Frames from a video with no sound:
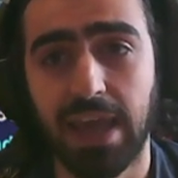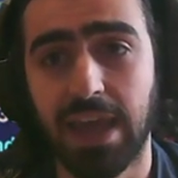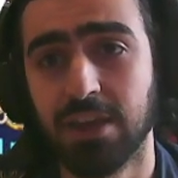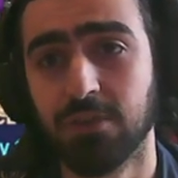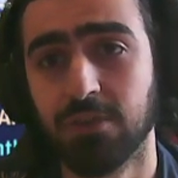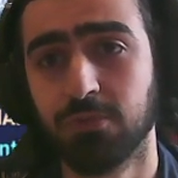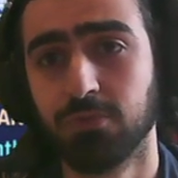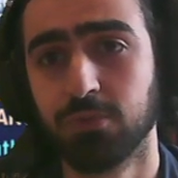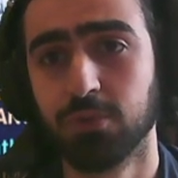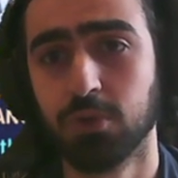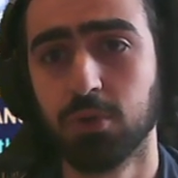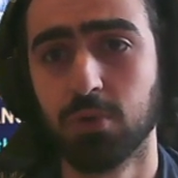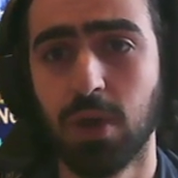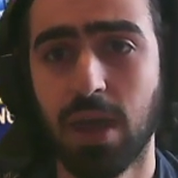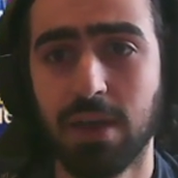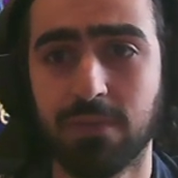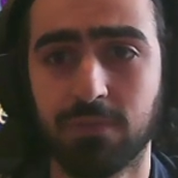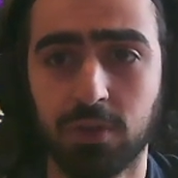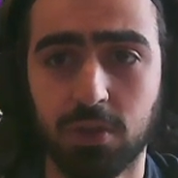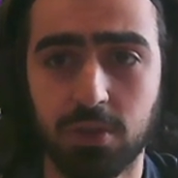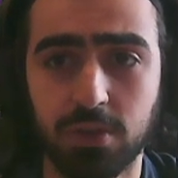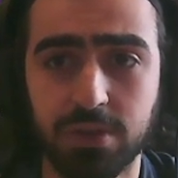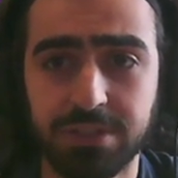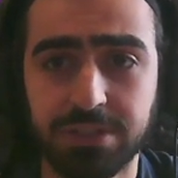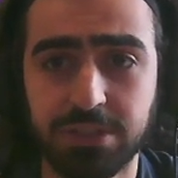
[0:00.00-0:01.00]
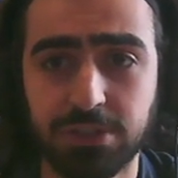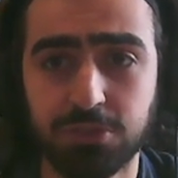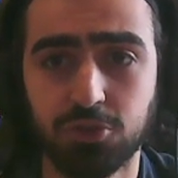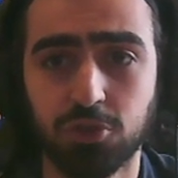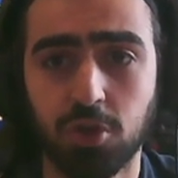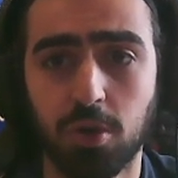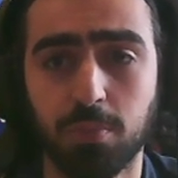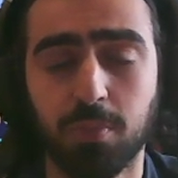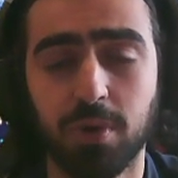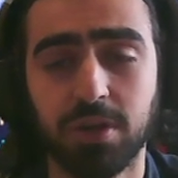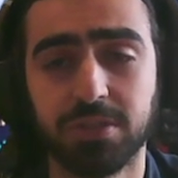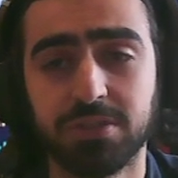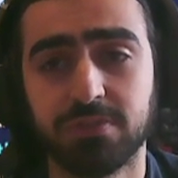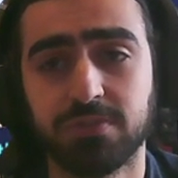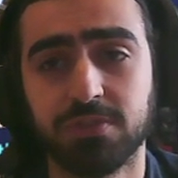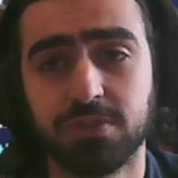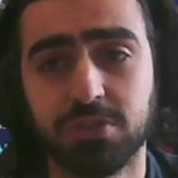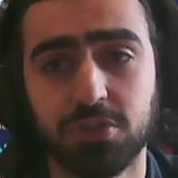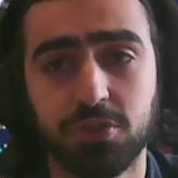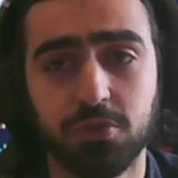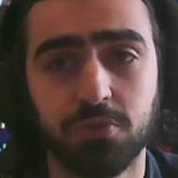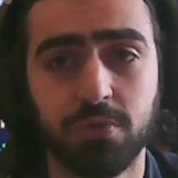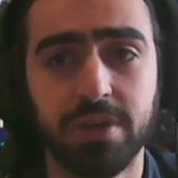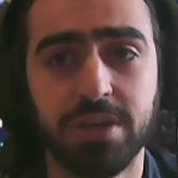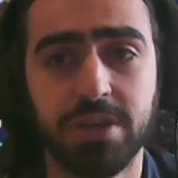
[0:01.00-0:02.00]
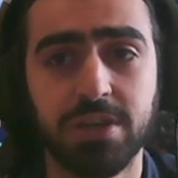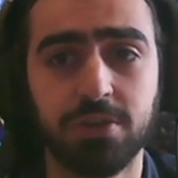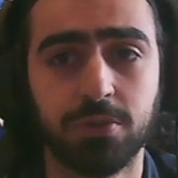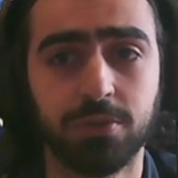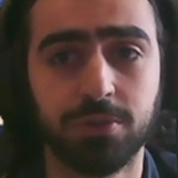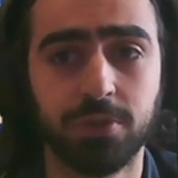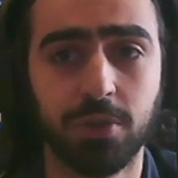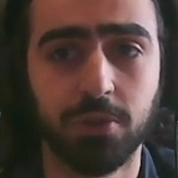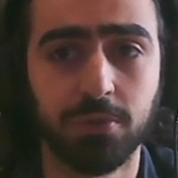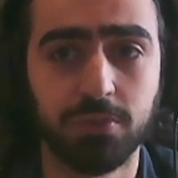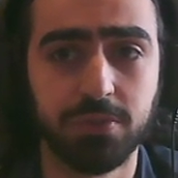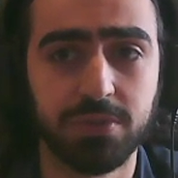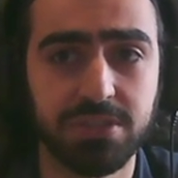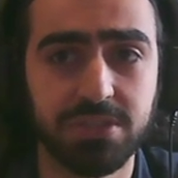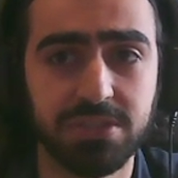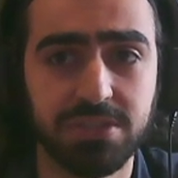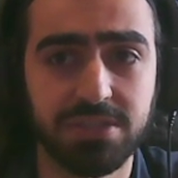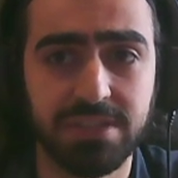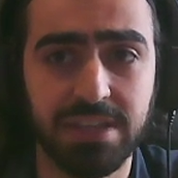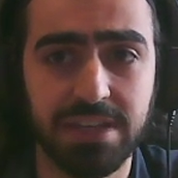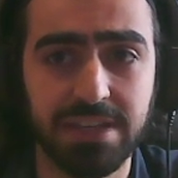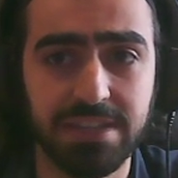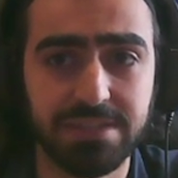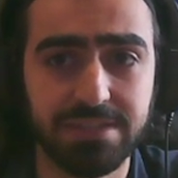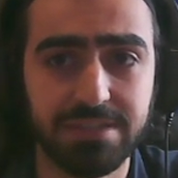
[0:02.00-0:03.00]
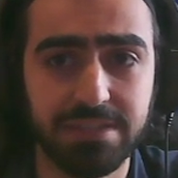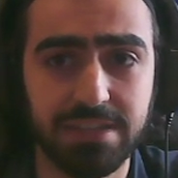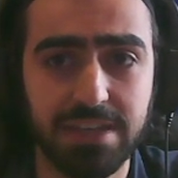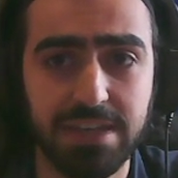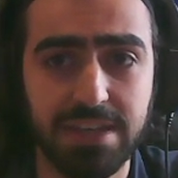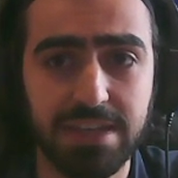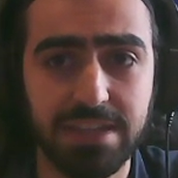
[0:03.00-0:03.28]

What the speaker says: If you have a look in the top right of the screen, you'll notice that